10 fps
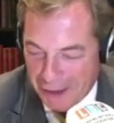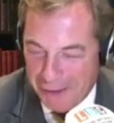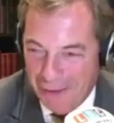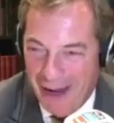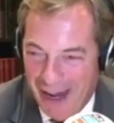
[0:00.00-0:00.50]
the
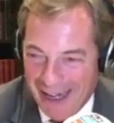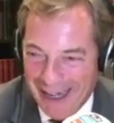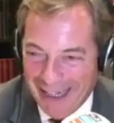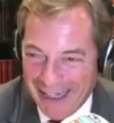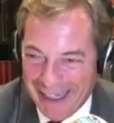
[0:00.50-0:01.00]

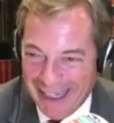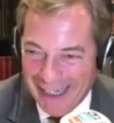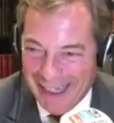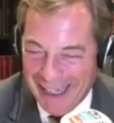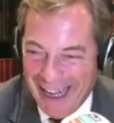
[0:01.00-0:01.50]
faffing
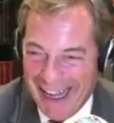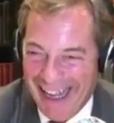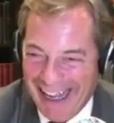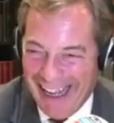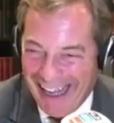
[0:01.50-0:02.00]
and,
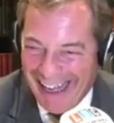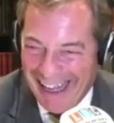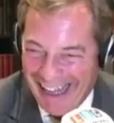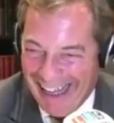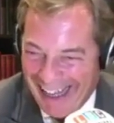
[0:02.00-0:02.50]

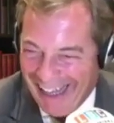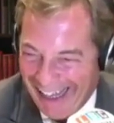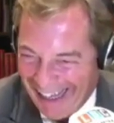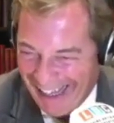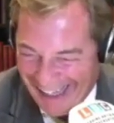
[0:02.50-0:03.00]
you
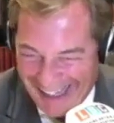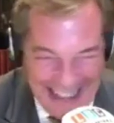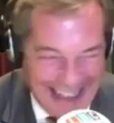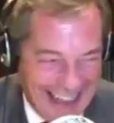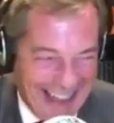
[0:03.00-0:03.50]
know,
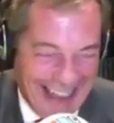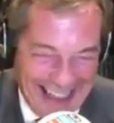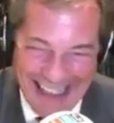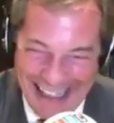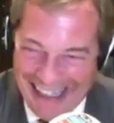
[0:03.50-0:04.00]
mucking
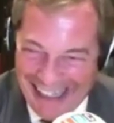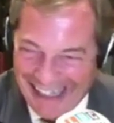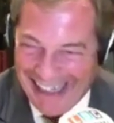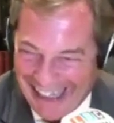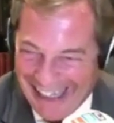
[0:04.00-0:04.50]

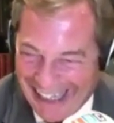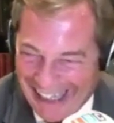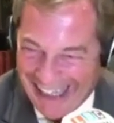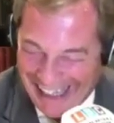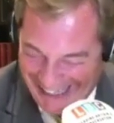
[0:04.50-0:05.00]
around.
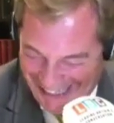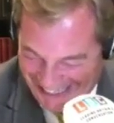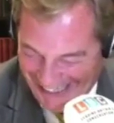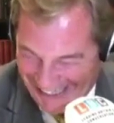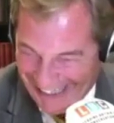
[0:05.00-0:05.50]

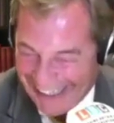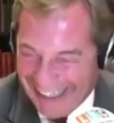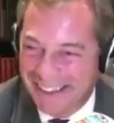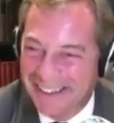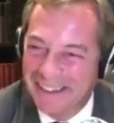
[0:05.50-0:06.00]
And I'm
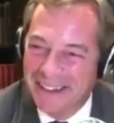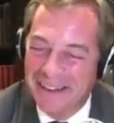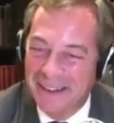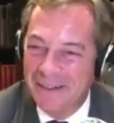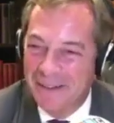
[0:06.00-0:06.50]
glad I've made
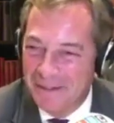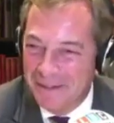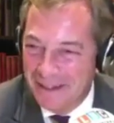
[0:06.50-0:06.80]
you giggle.